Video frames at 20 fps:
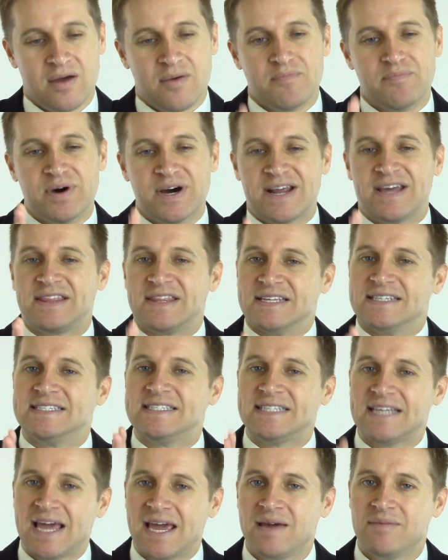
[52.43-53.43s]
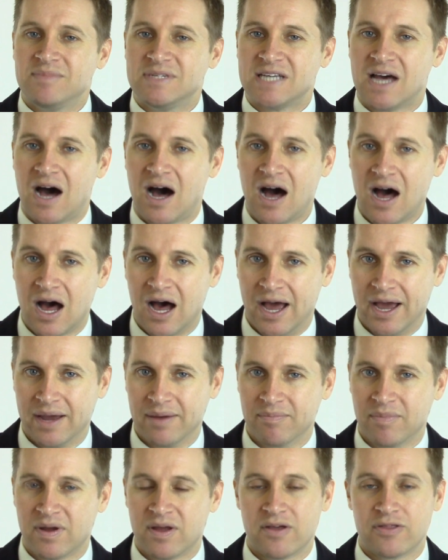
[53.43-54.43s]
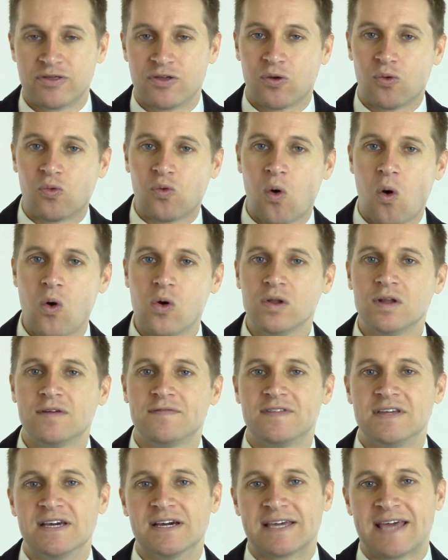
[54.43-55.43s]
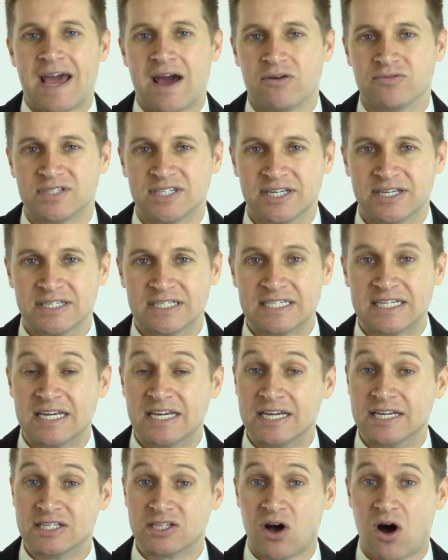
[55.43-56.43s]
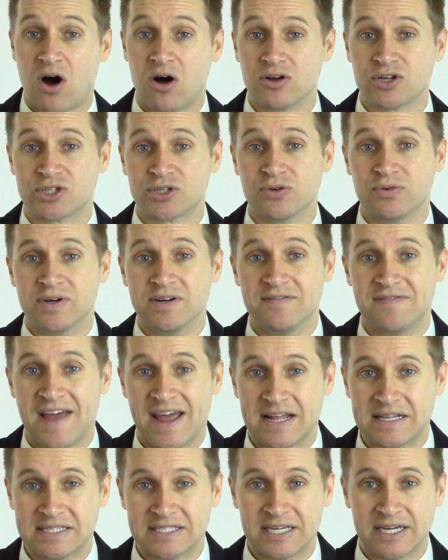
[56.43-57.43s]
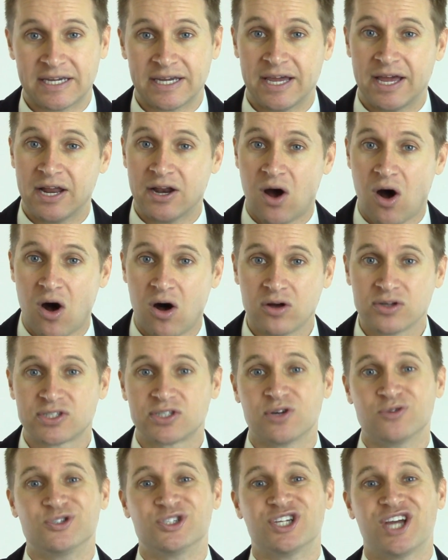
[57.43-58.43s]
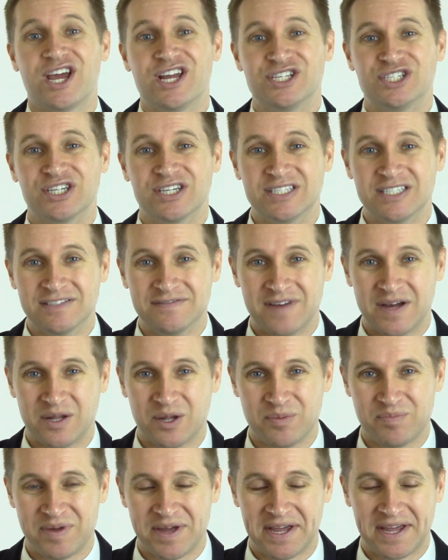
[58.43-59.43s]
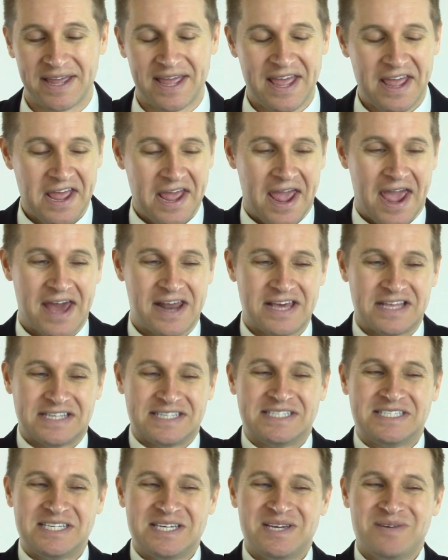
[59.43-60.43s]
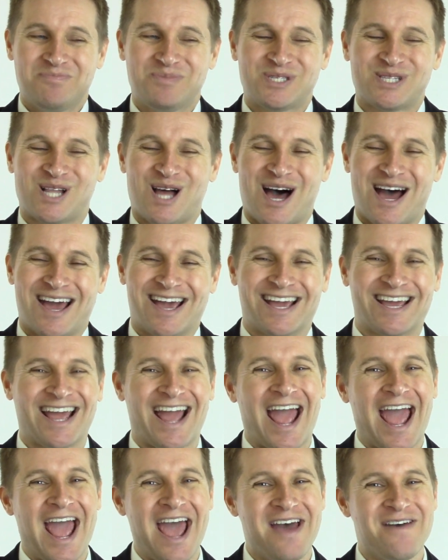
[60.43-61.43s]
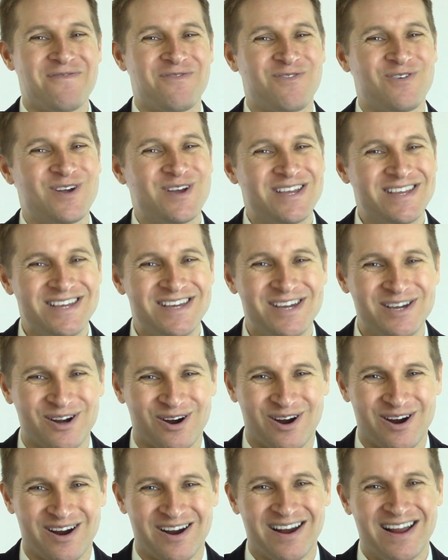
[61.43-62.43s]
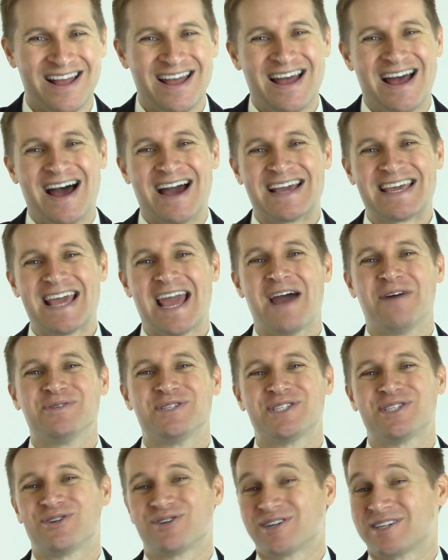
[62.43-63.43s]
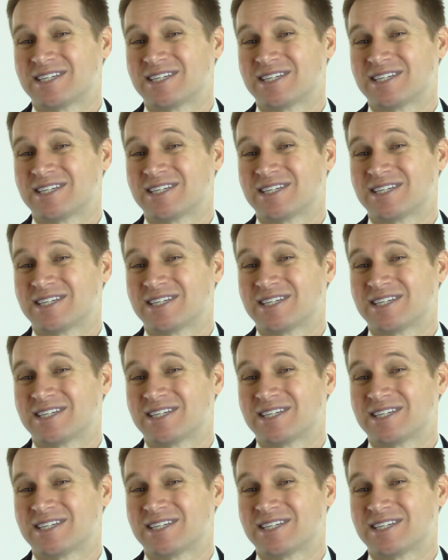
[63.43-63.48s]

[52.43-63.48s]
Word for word: But at the same time, the role of the accountant is also advancing and also changing and developing. And it seems like every year, accountants are